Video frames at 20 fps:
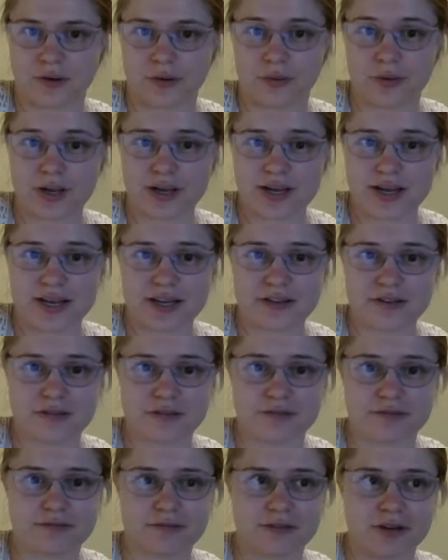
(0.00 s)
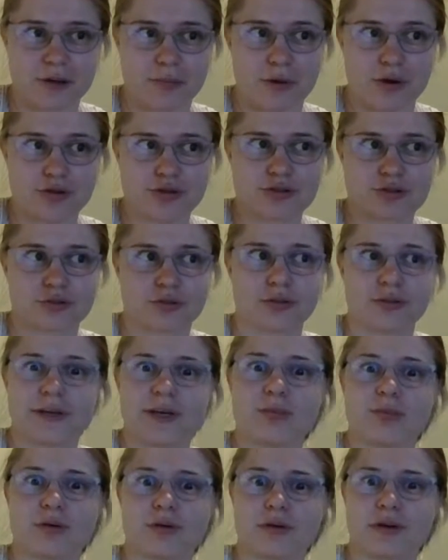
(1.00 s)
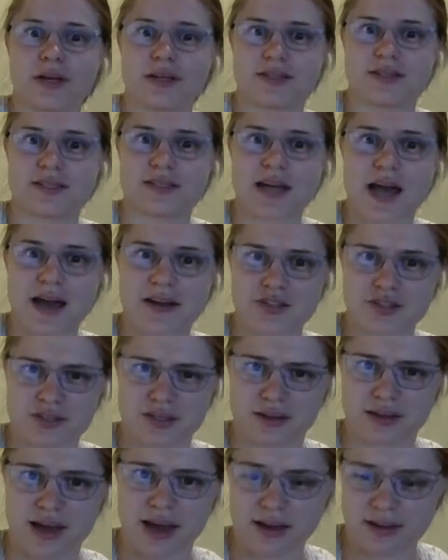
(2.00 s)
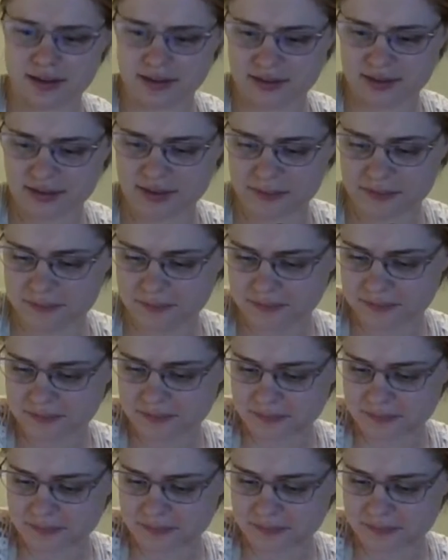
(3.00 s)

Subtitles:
What kind of emotional labor is attached to that?